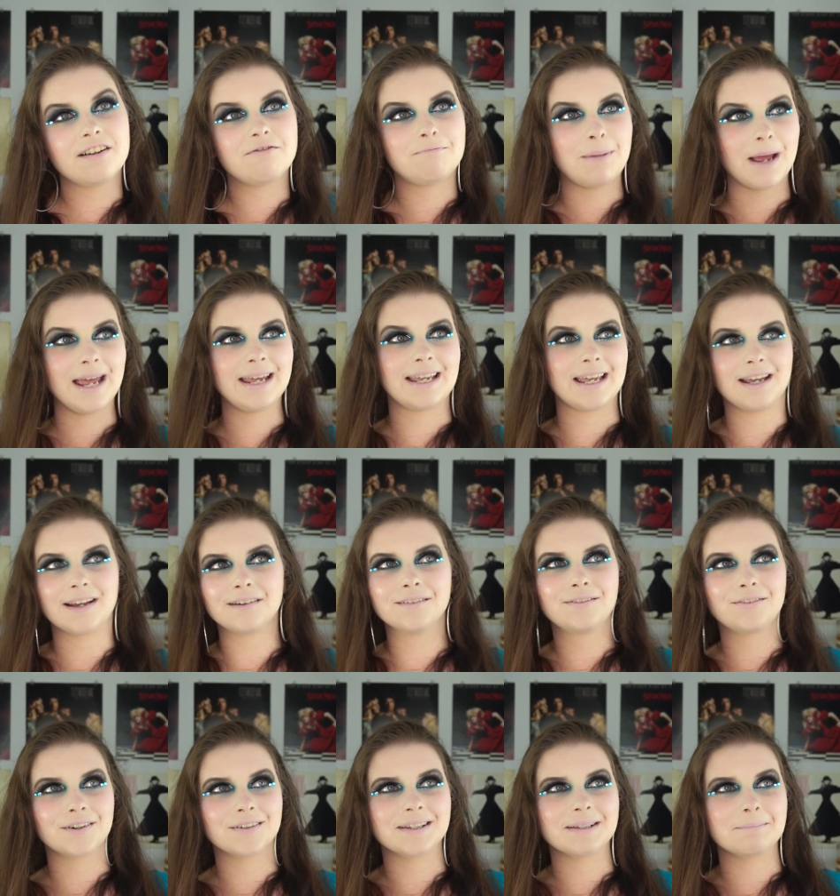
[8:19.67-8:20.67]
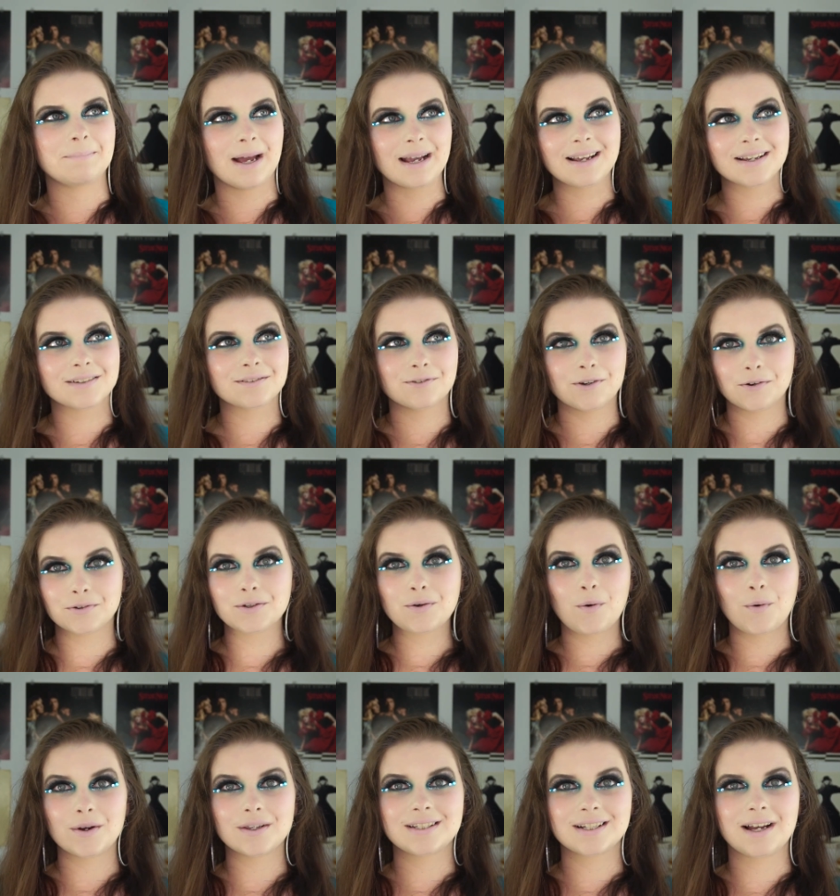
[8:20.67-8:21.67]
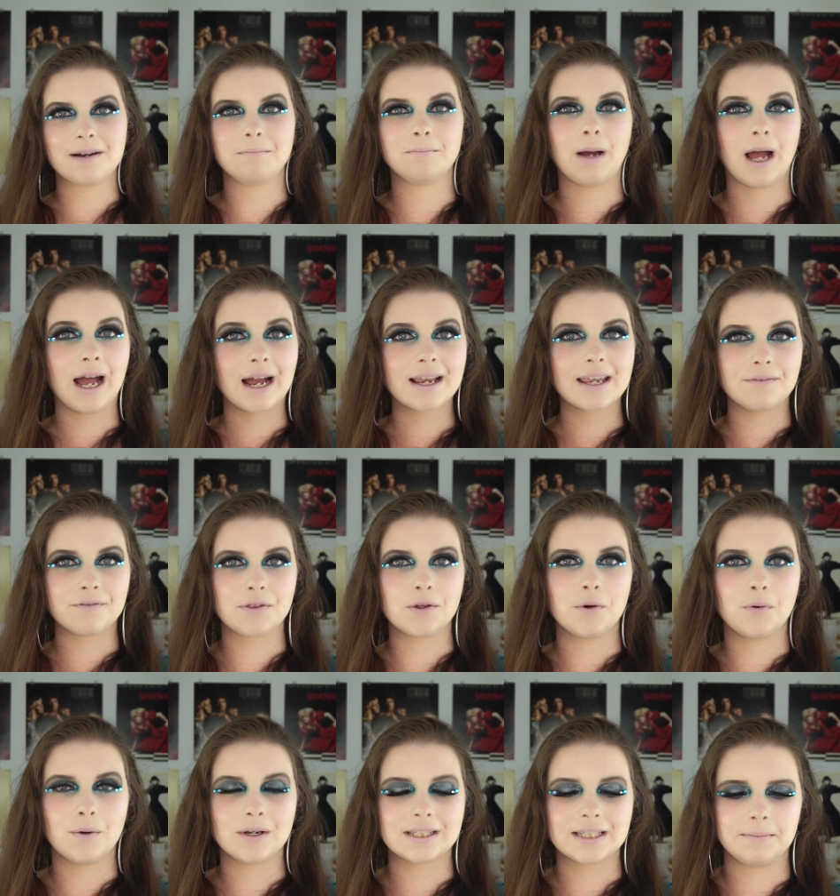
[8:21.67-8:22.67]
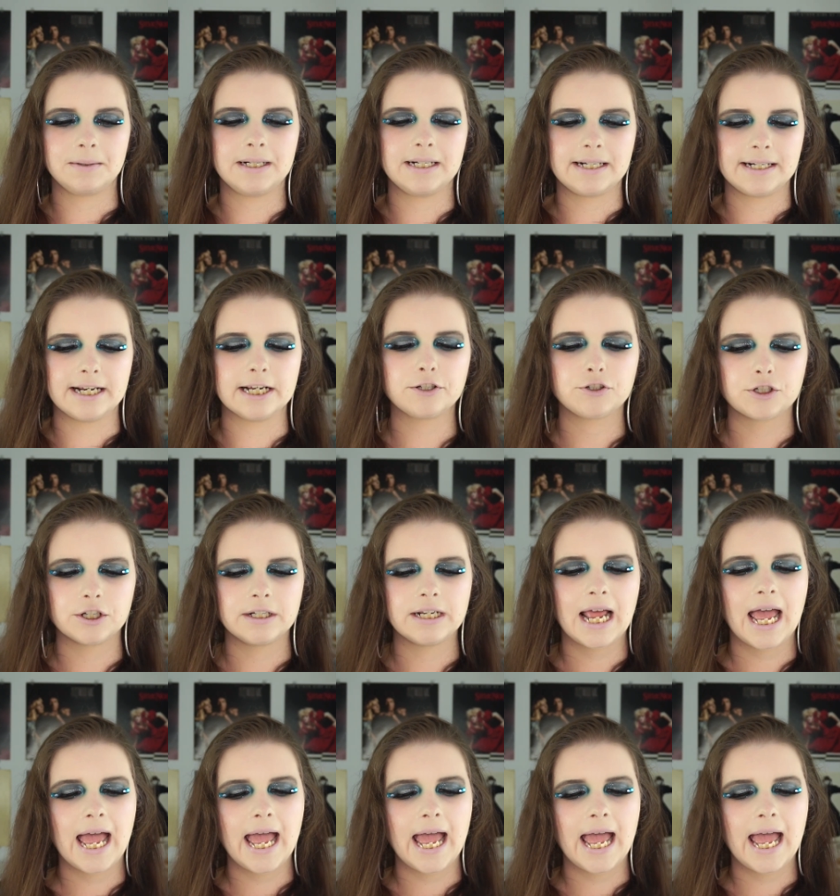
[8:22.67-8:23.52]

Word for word: of begging for Lebecca's Rose Quartz to come back, even though it was limited edition,